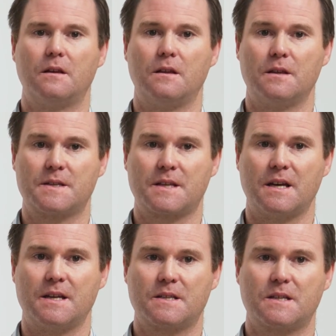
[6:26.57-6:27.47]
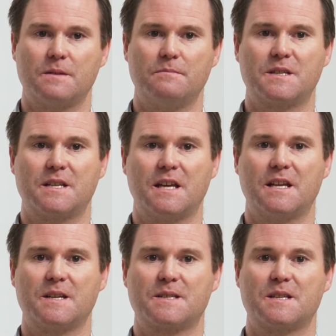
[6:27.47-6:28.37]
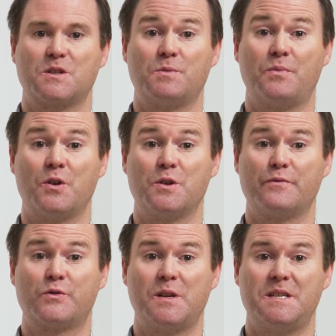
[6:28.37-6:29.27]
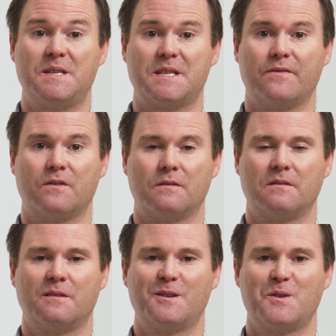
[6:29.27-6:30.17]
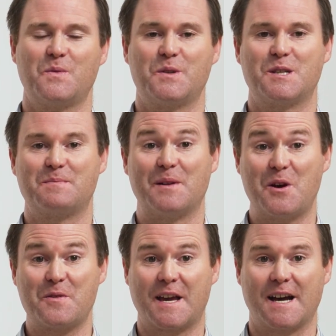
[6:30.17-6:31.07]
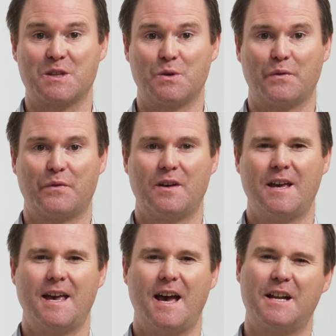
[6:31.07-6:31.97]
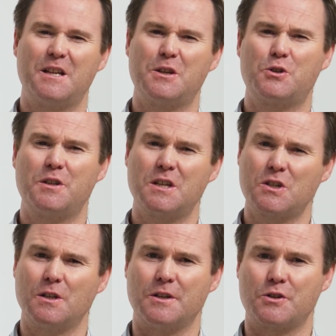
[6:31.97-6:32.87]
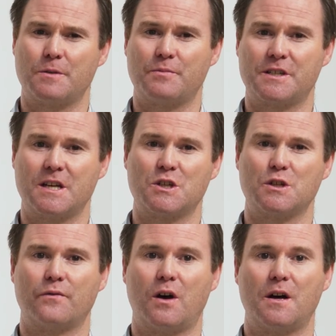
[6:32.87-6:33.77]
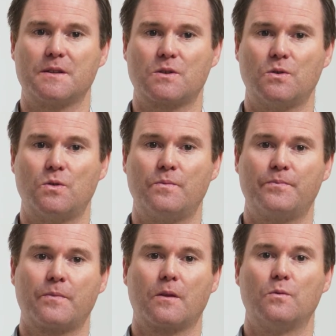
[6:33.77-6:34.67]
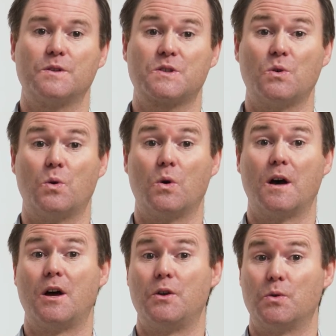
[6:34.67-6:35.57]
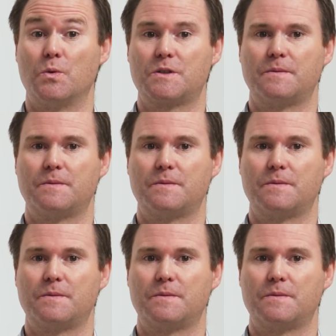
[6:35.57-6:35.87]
In this case, Mr. Giddings has a troponin of 27, which is below the cutoff, and in the traditional interpretation of heart score, would score a 0.